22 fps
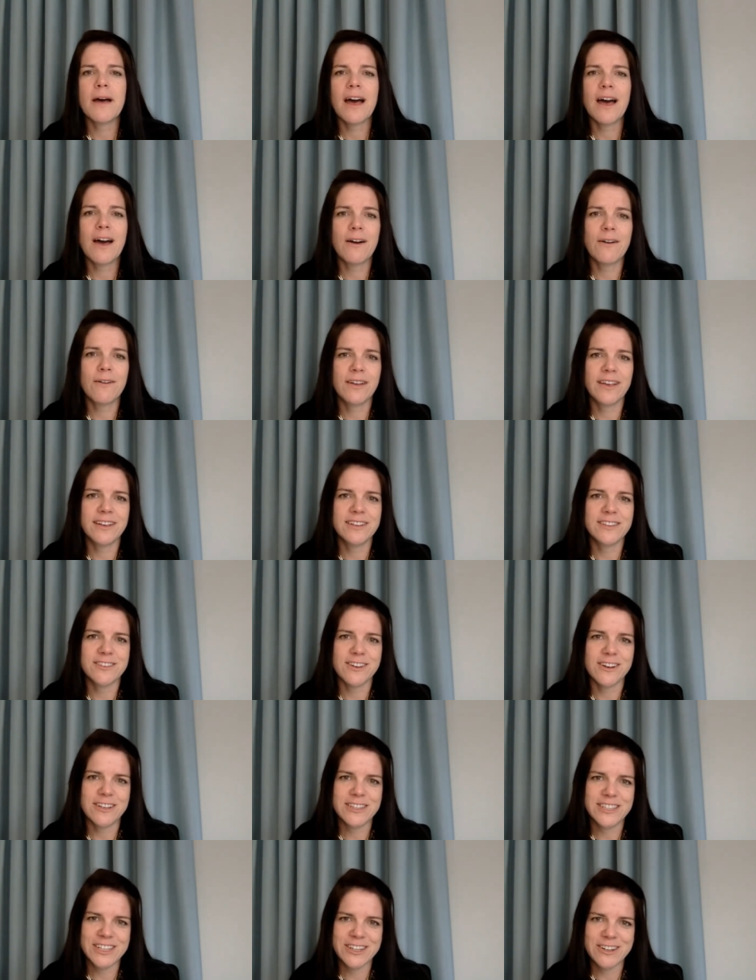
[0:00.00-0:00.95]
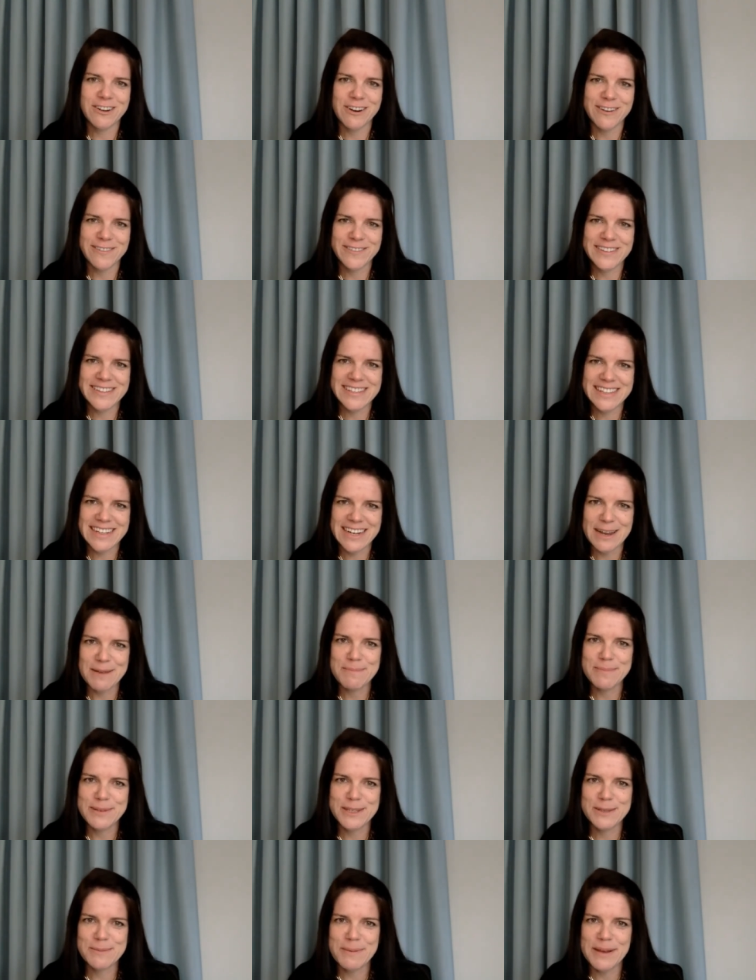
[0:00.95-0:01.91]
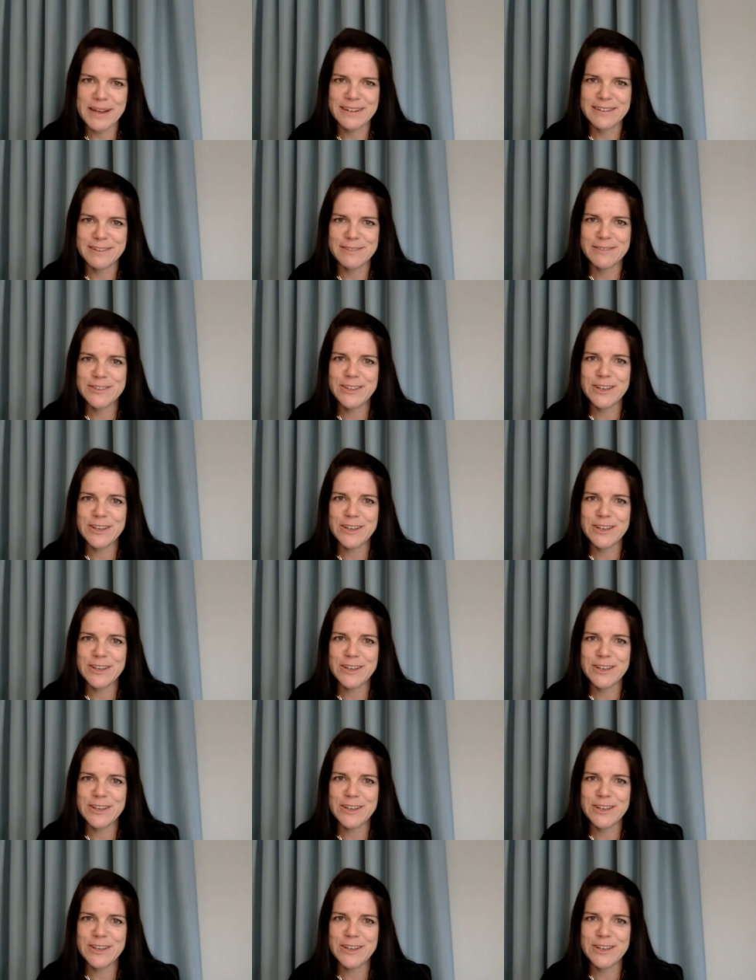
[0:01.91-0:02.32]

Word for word: our Kids Arts and Crafts Club perspective.